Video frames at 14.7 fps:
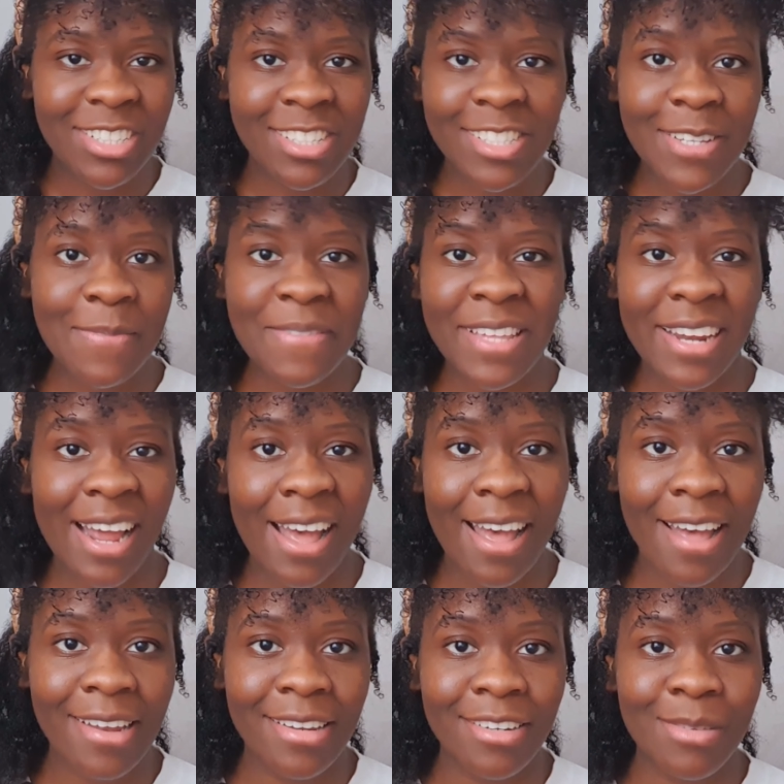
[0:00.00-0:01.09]
This is something that I
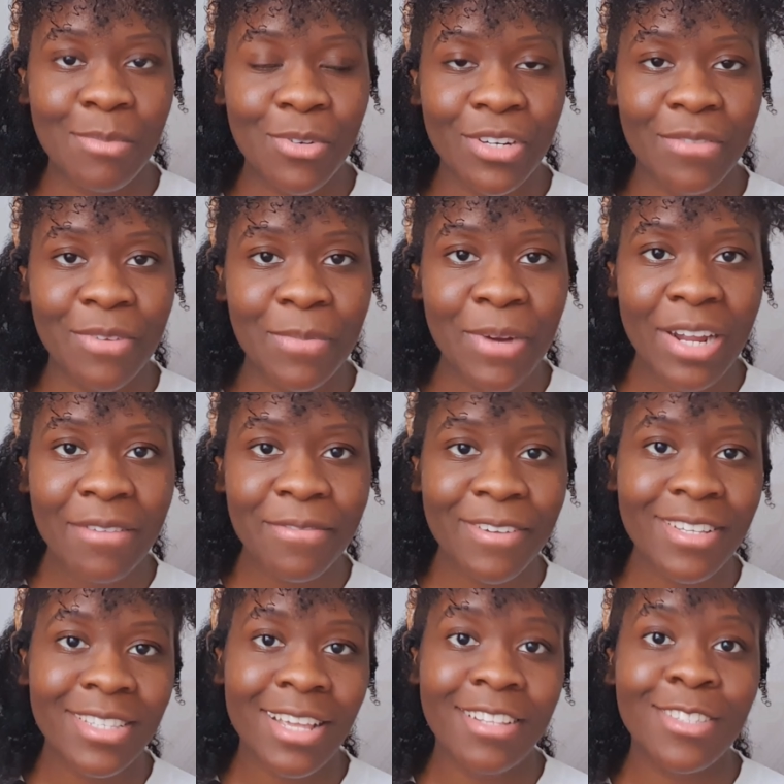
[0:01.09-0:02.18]
had in the morning for
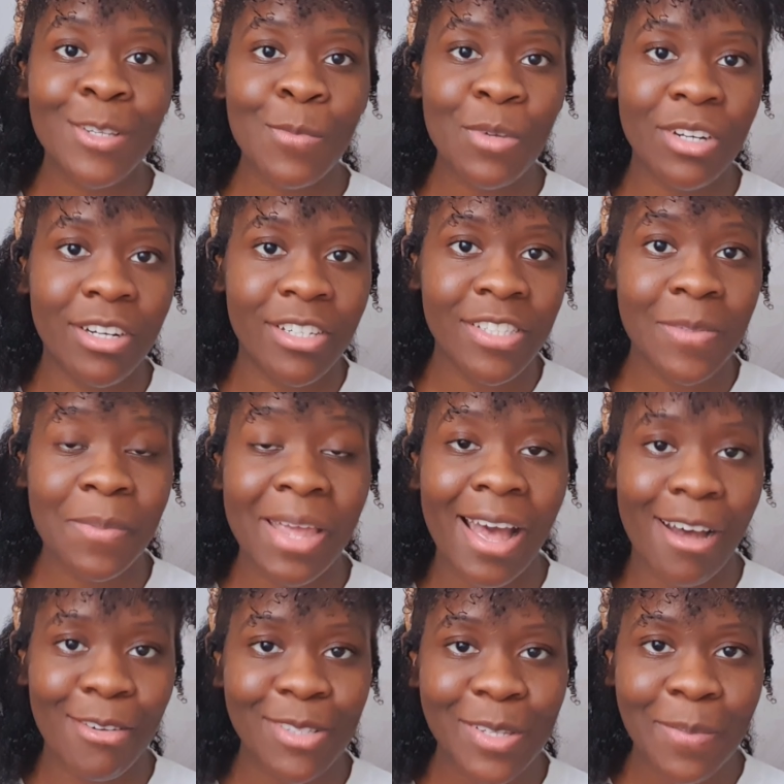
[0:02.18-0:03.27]
breakfast and someone asked me
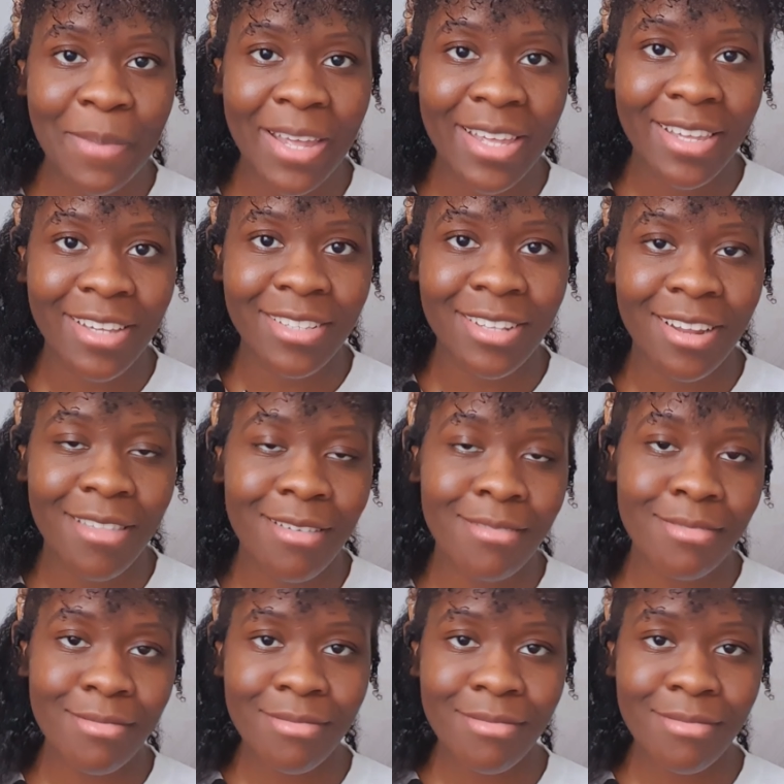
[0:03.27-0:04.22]
how to make it and I thought,